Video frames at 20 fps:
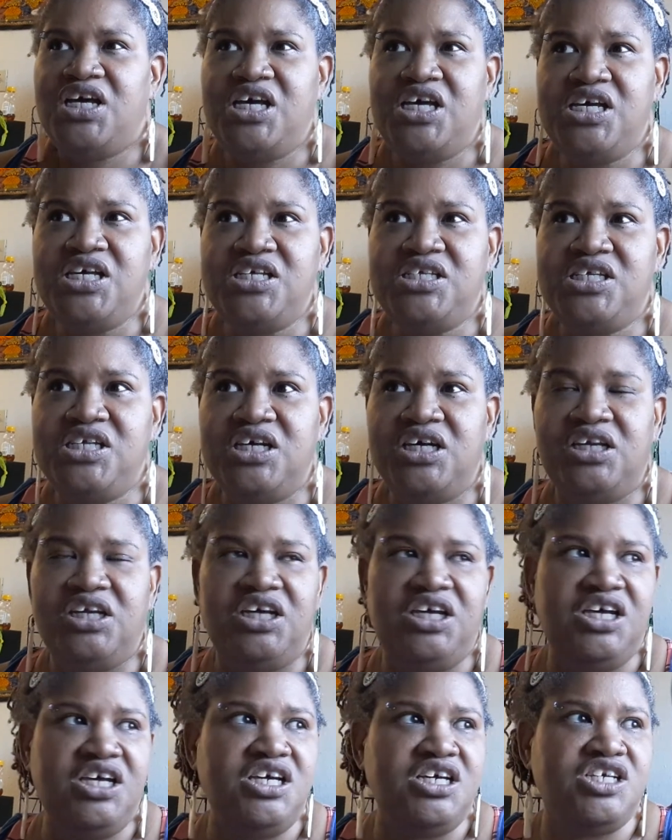easy it
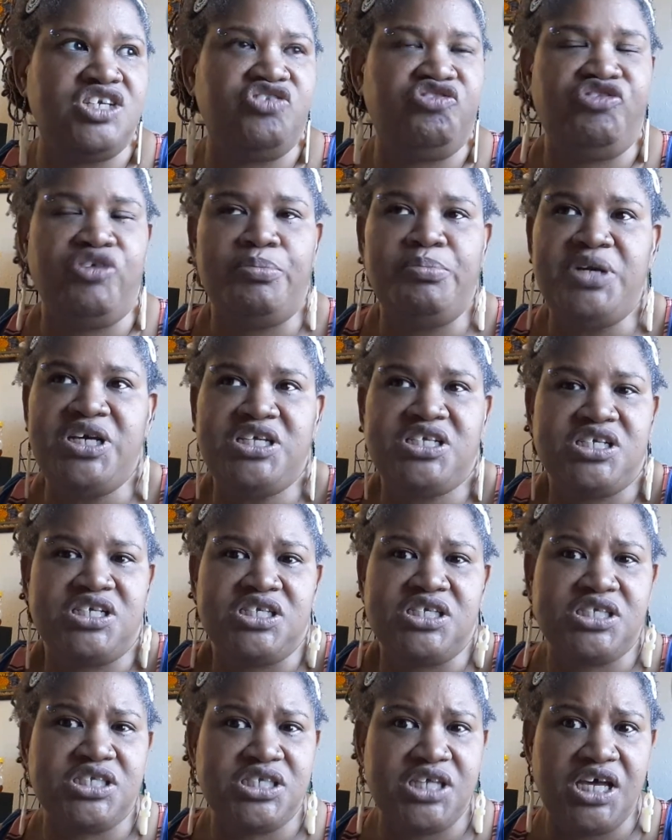is for me to
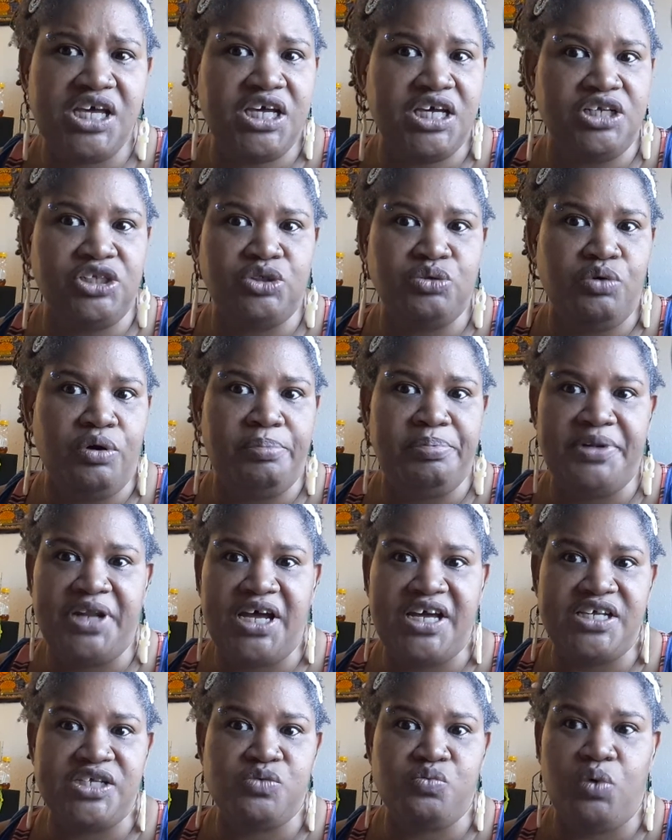sink into a
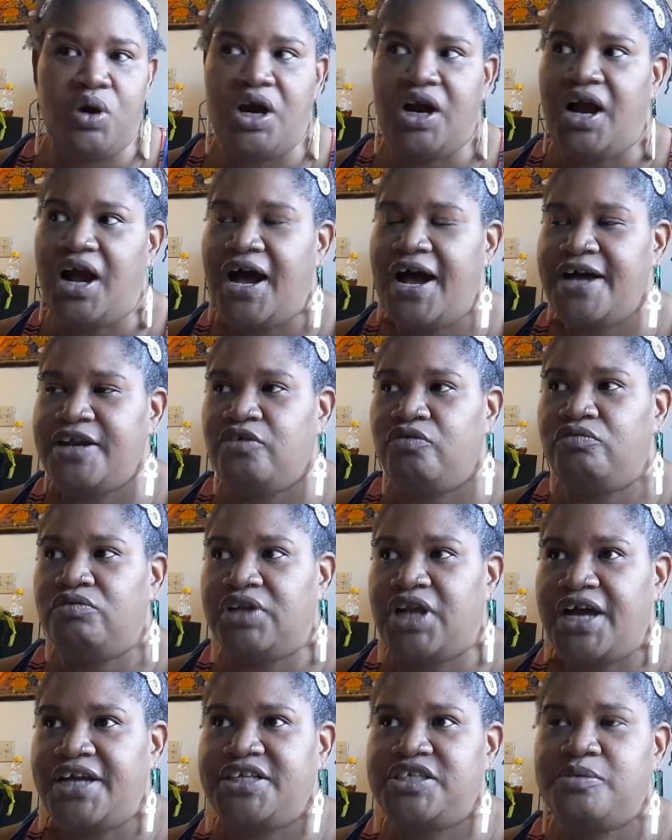place where I
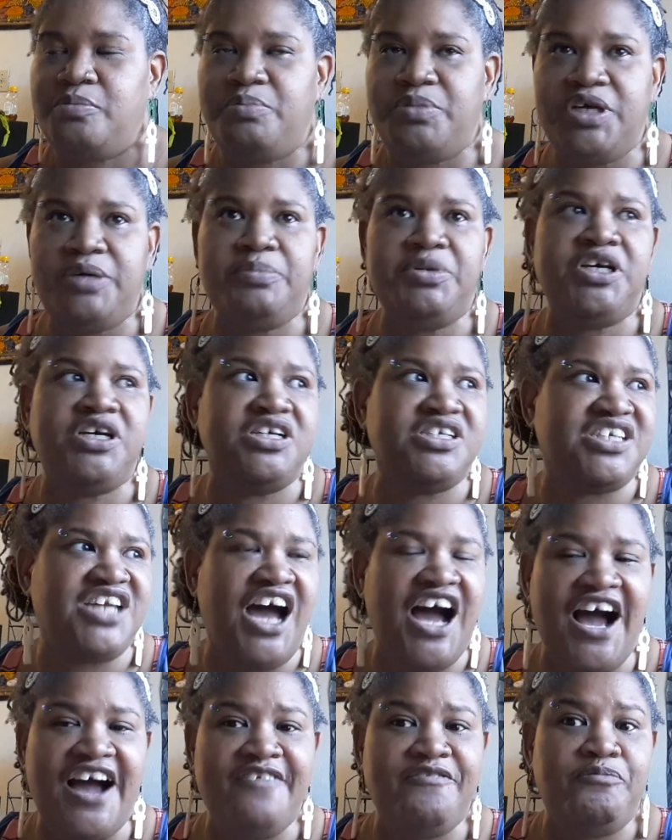don't like to be because
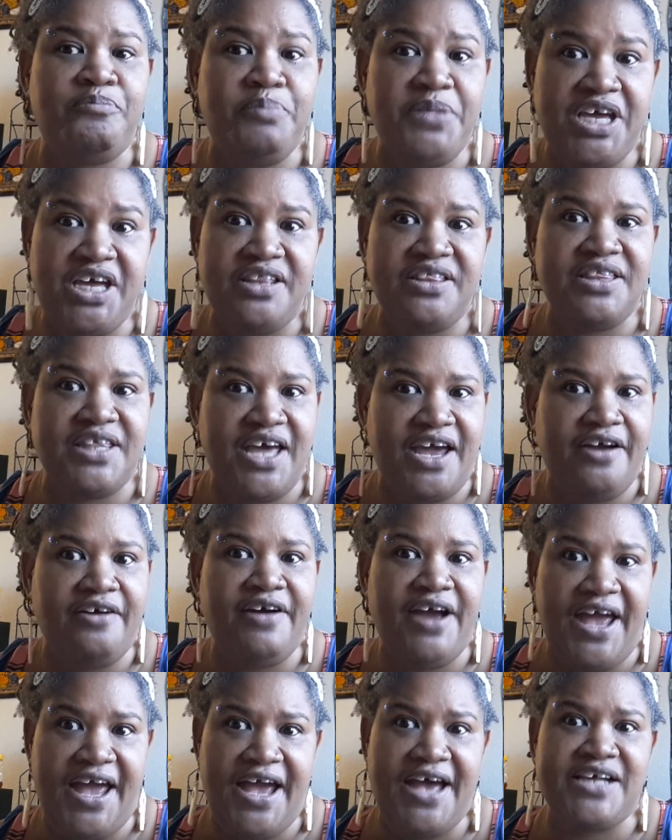I've been
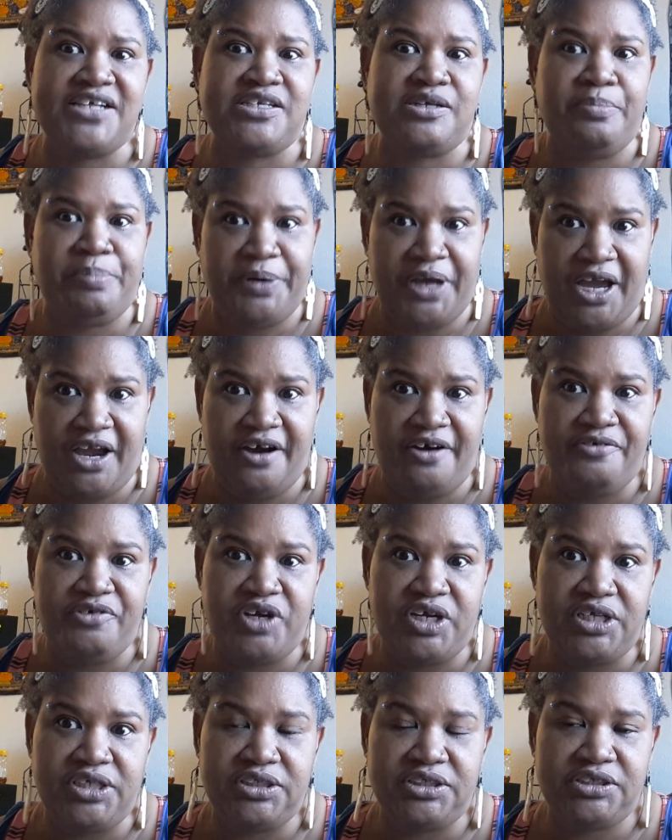there as a
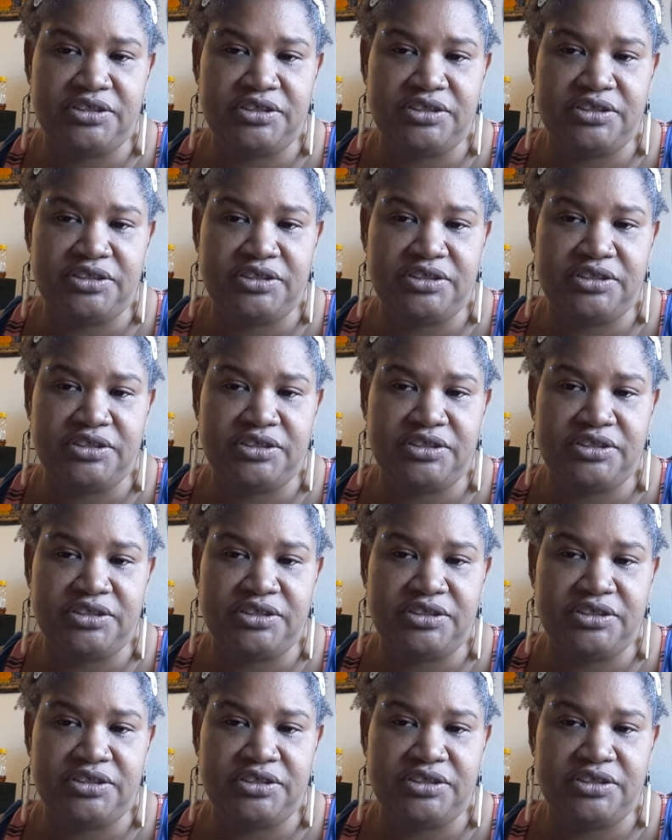parent.